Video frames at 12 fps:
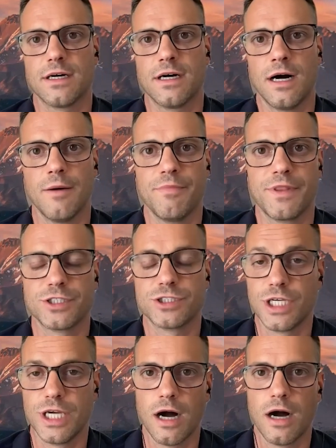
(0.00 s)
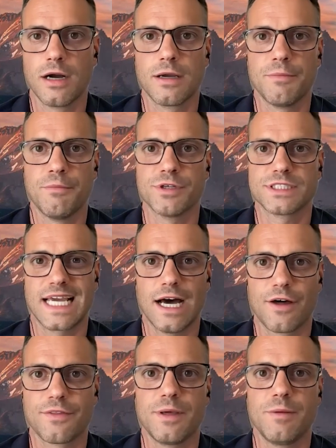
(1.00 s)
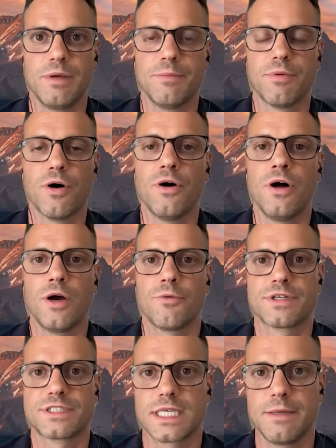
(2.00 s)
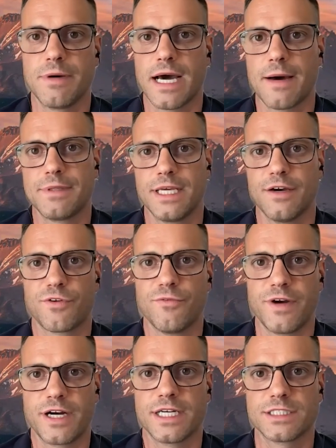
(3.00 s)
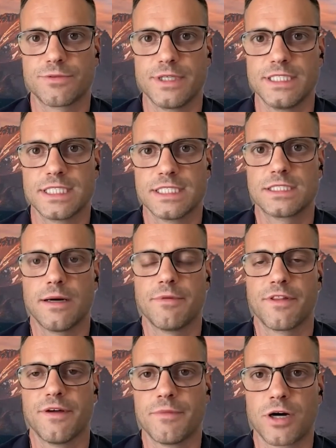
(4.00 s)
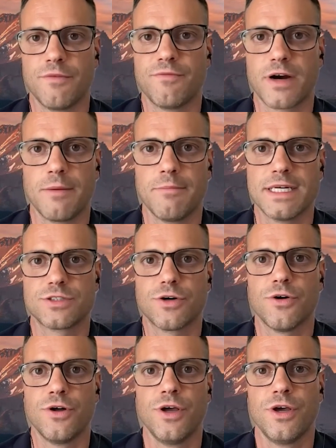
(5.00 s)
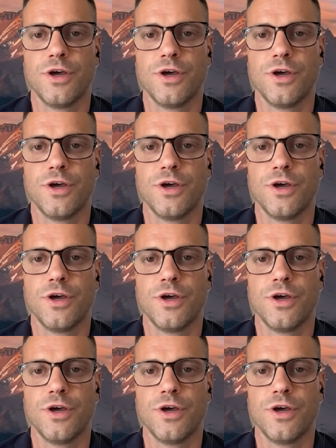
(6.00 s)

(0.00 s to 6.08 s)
Um, there's young, mostly healthy people with sleep apnea for various reasons. Some of them are environmental.